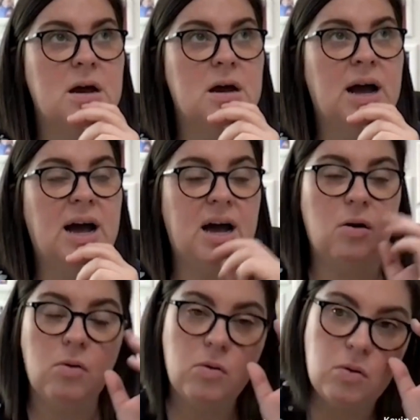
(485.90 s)

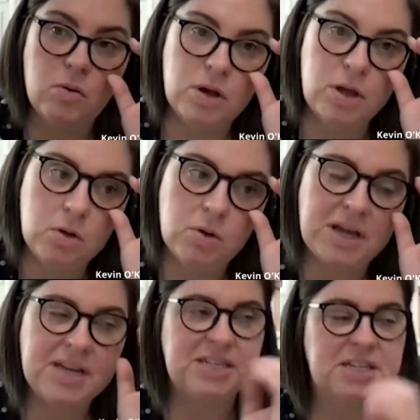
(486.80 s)
how you
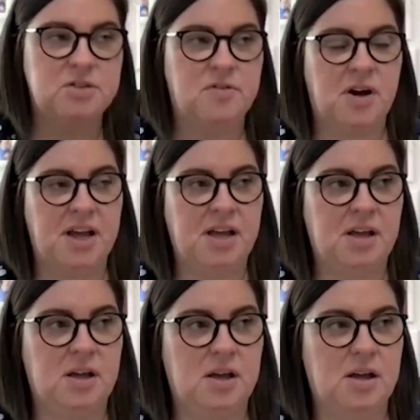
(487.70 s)
can identify
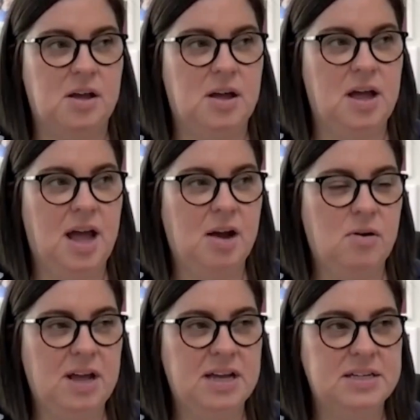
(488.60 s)

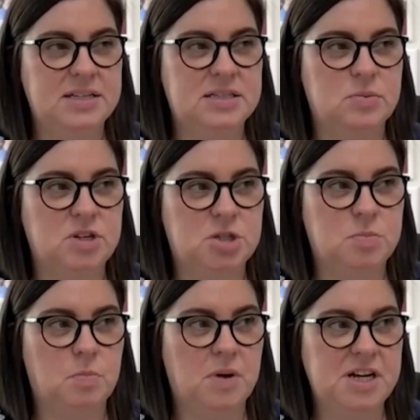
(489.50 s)
areas
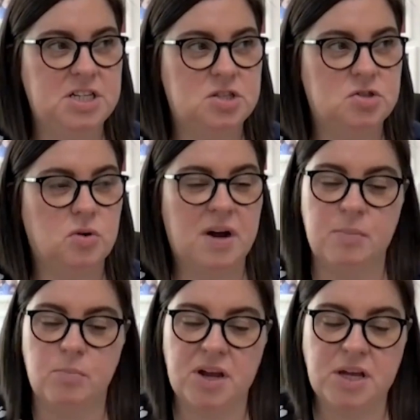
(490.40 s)
which might try
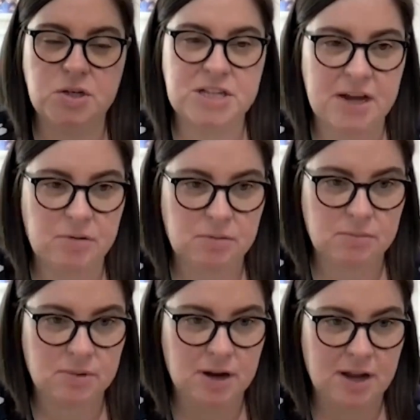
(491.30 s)
and bring you down.
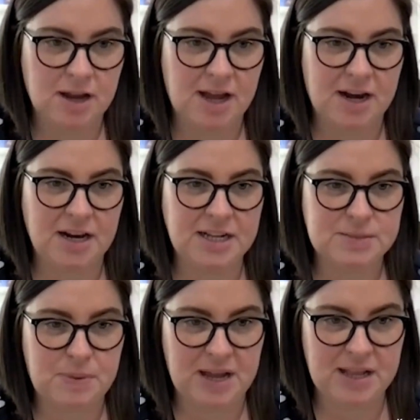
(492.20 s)
And I'll
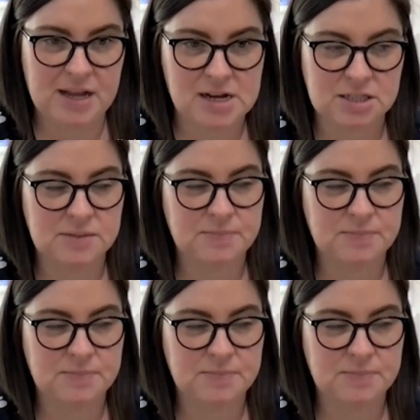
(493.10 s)
explain that.